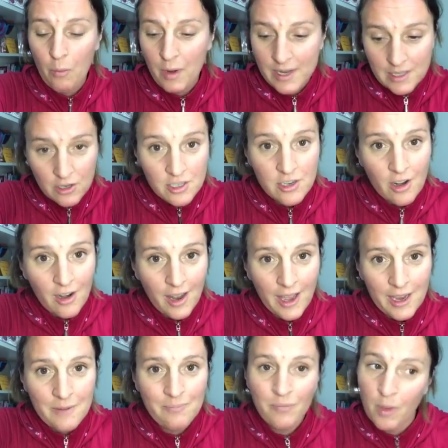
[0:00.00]
What is your start
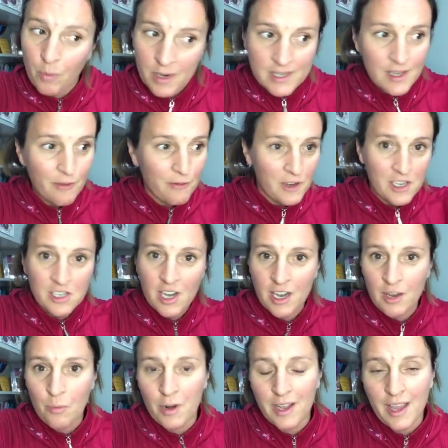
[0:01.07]
line? What is the finish line
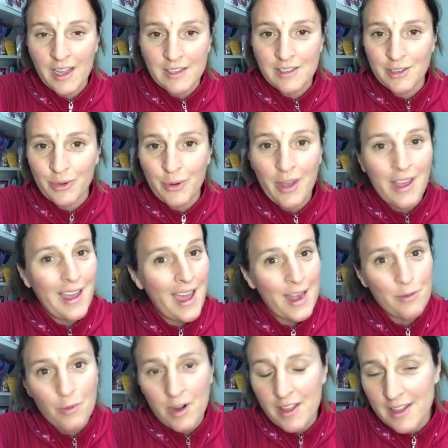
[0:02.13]
you want to get to?
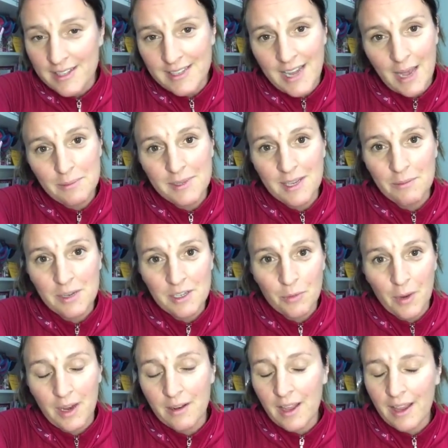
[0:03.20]
And what are the steps in
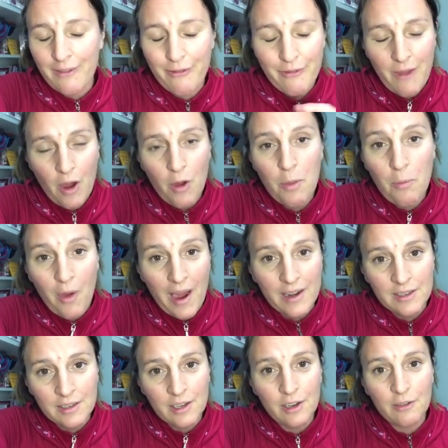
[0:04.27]
between? I'm very
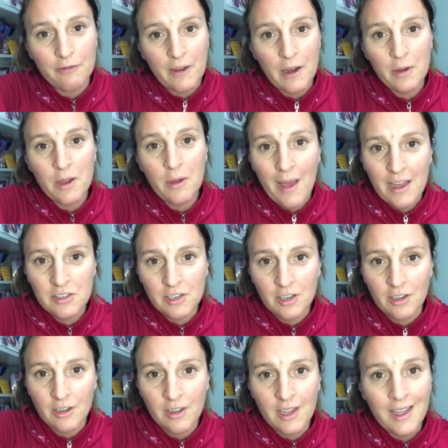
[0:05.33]
practical, very
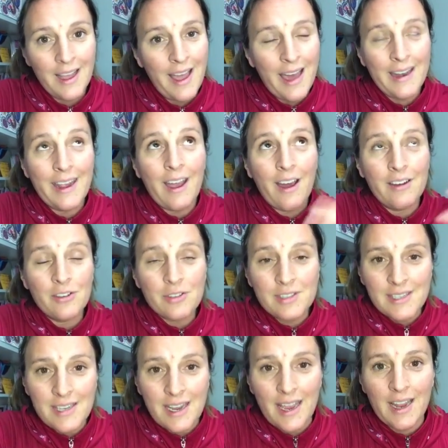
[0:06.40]
rational, and I
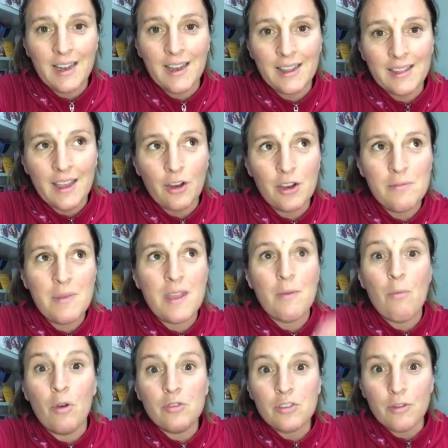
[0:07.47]
understand like there can be
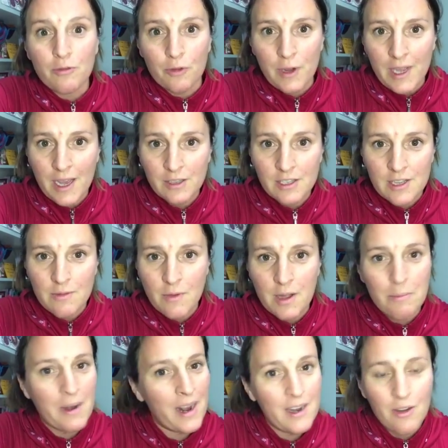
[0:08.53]
emotional freakouts through
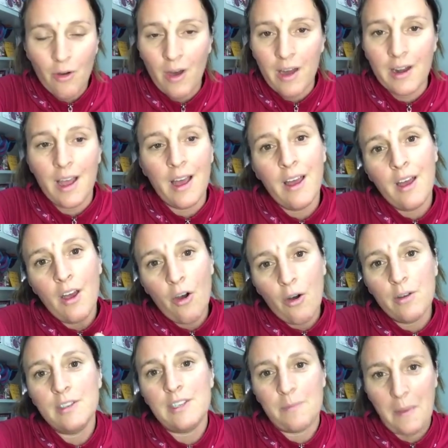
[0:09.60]
it, but I know how to
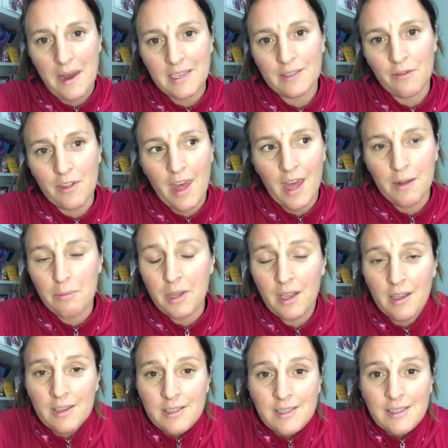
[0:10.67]
hold space for that
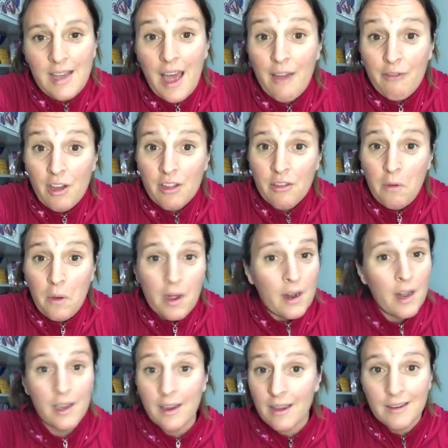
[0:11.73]
because I've gone through
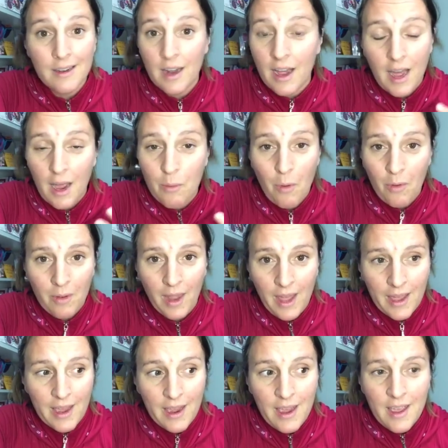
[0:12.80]
it. Like, I won't
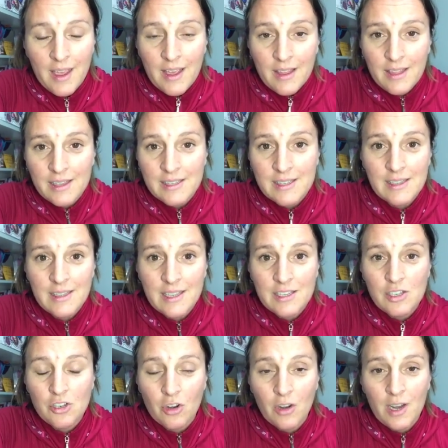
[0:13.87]
lie.
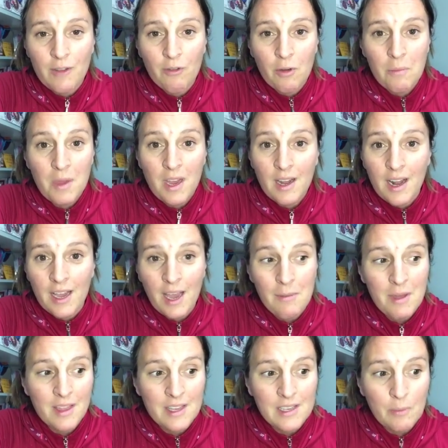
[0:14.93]
This journey for me, like,
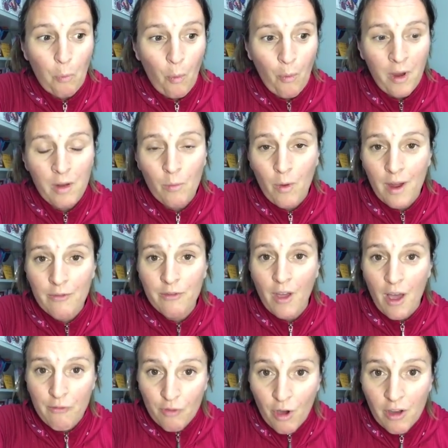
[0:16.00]
I'm at this point where
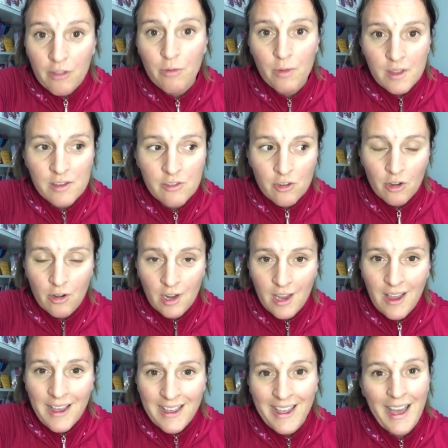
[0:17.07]
I've gone through this
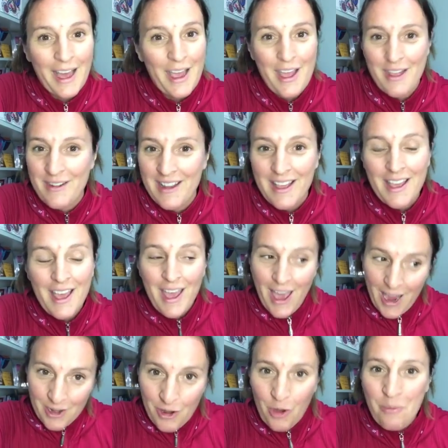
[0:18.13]
journey and
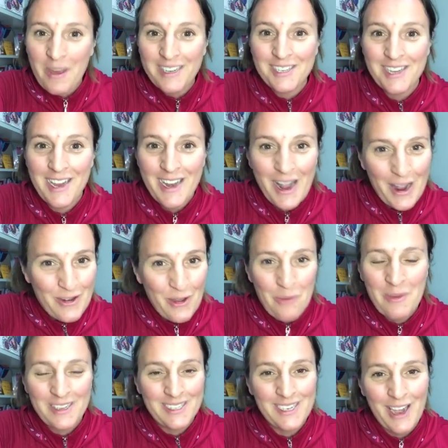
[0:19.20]
I know my shit, I know
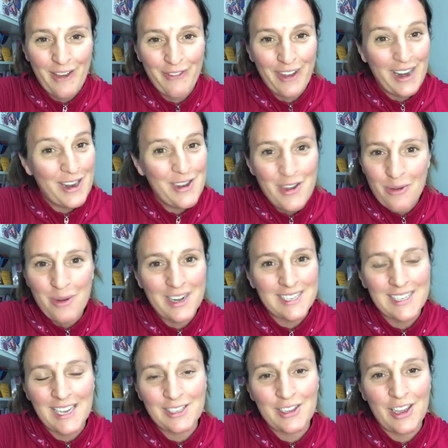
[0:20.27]
my stuff, and I know what
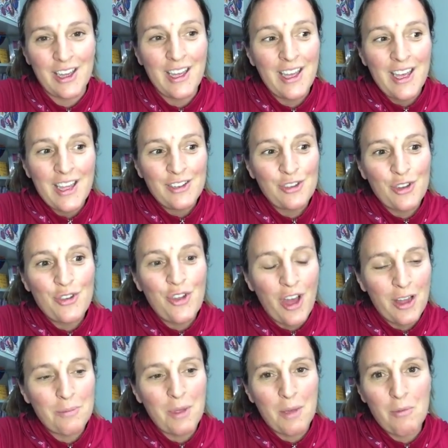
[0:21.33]
it's like to
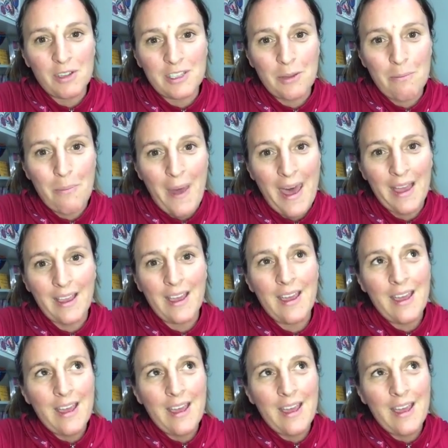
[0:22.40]
not be able to back.